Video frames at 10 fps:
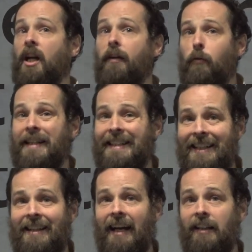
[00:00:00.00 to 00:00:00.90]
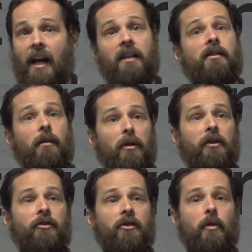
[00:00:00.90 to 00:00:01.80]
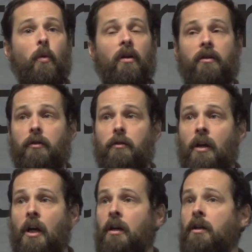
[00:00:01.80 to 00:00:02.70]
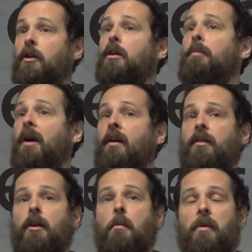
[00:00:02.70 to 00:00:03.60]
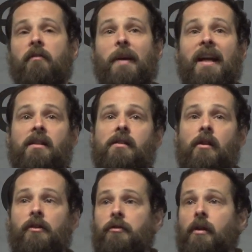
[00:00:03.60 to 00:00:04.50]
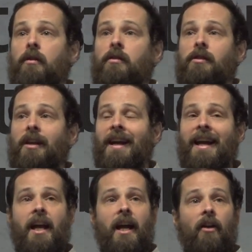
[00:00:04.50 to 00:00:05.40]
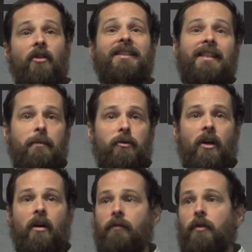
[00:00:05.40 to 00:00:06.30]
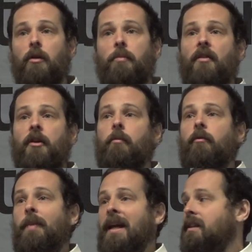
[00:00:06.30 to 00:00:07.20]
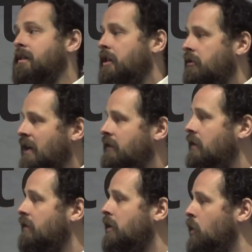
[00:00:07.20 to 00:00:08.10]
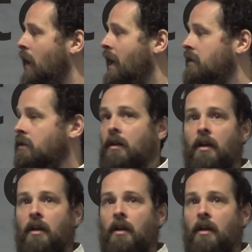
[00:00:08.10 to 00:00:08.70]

If we did that, as some countries in the world do, you compare the number of patents on drugs, and the same drug, if you compare the number of patents that are granted in the US